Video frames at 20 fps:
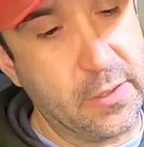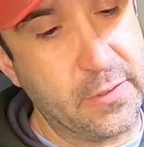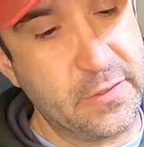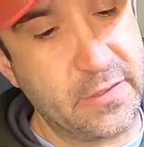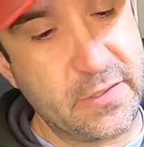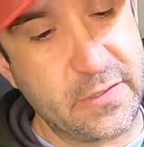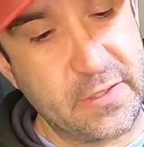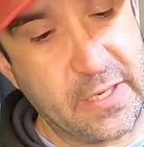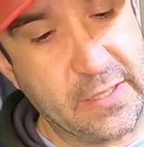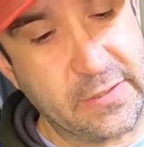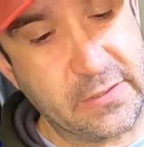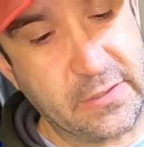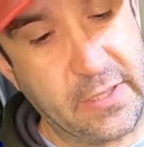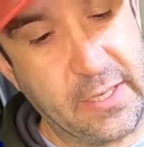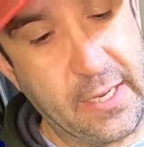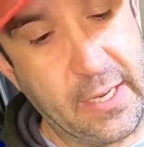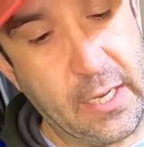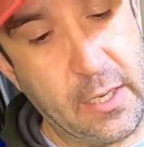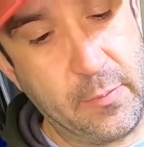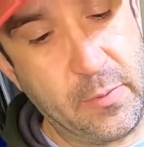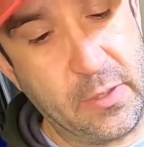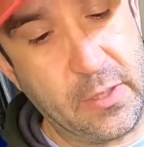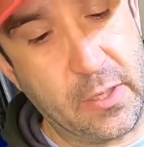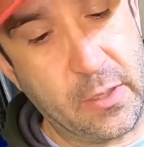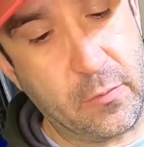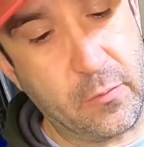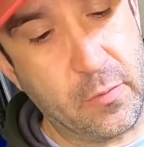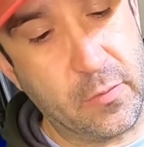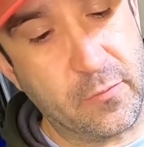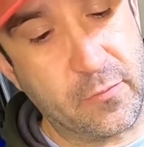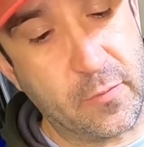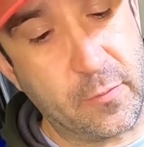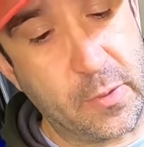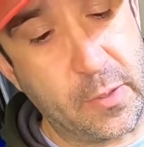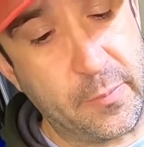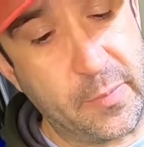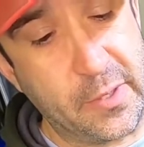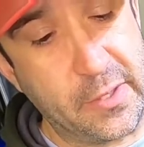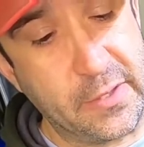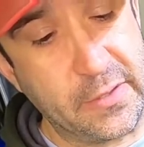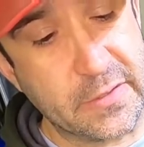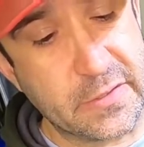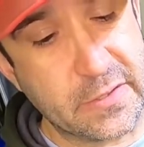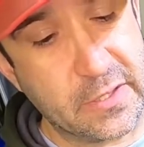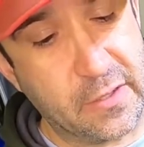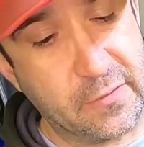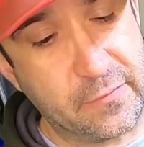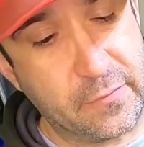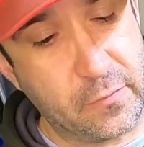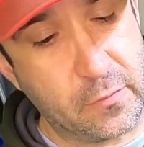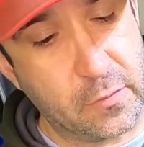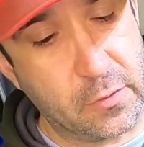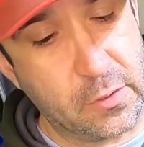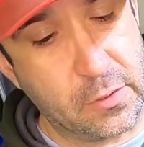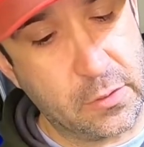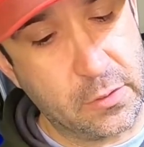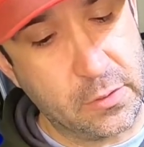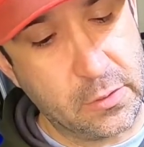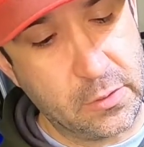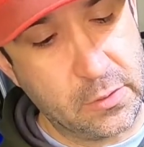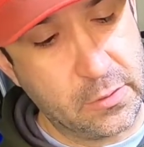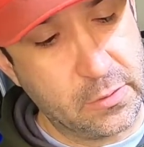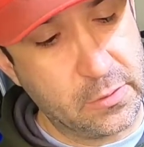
This is actually a hand-me-down reel from my buddy in South Florida.